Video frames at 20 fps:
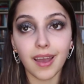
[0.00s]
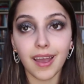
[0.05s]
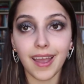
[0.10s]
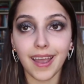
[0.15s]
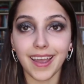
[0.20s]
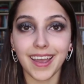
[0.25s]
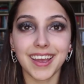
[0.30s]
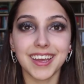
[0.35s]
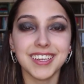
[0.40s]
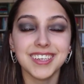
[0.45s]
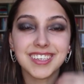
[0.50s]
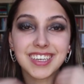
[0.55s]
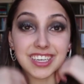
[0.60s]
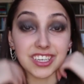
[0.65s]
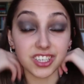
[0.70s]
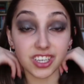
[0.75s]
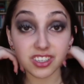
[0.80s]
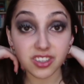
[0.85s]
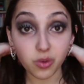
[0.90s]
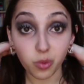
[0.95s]
and
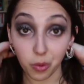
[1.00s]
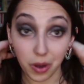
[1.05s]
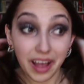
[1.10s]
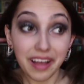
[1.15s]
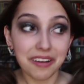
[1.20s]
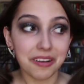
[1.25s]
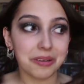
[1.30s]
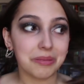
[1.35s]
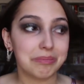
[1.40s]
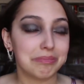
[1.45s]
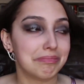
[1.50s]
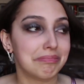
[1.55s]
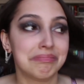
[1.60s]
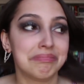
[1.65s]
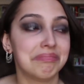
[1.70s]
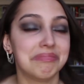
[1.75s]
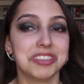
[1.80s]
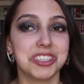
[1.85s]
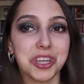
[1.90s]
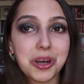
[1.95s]
it does it well.
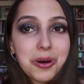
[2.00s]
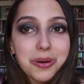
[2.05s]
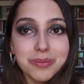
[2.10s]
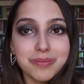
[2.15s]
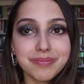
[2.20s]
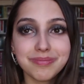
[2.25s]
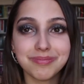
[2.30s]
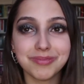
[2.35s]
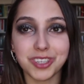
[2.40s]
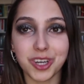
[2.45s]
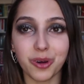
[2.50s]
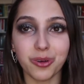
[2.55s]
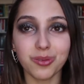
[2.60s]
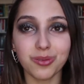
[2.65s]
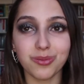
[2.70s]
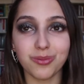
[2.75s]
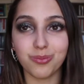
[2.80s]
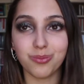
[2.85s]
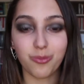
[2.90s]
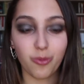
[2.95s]
So
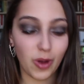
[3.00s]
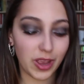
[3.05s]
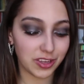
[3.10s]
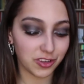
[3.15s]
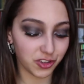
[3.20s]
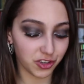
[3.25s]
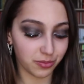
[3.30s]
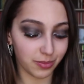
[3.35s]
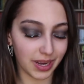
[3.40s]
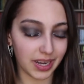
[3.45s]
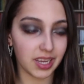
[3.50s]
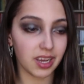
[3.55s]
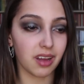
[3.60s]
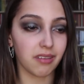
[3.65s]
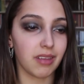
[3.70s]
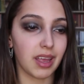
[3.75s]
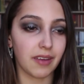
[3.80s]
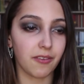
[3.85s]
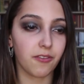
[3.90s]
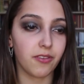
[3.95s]
don't waste your money
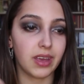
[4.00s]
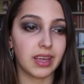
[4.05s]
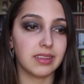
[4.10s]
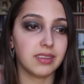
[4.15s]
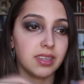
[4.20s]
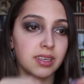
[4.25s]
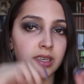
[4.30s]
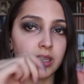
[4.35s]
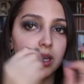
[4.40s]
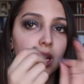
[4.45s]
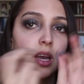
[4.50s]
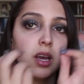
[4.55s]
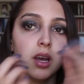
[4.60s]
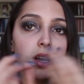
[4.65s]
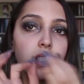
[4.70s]
on like fancy